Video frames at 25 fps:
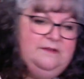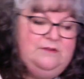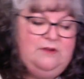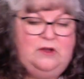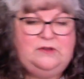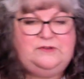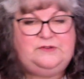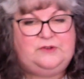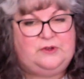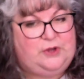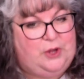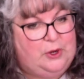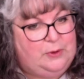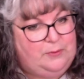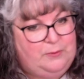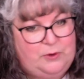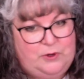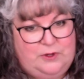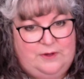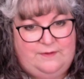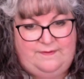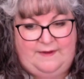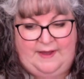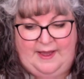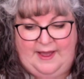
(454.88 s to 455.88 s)
also go
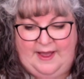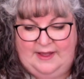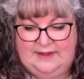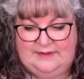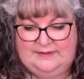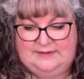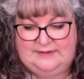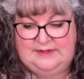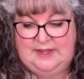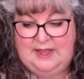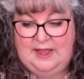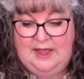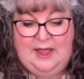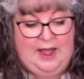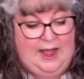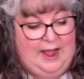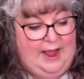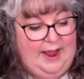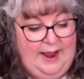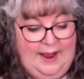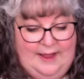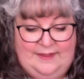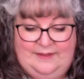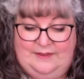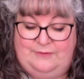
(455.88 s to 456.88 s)
pretty fast. I
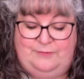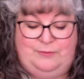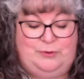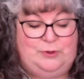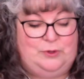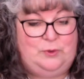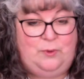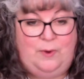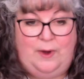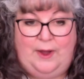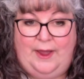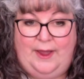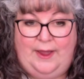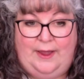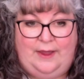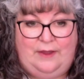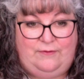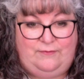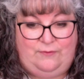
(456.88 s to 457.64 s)
had this put away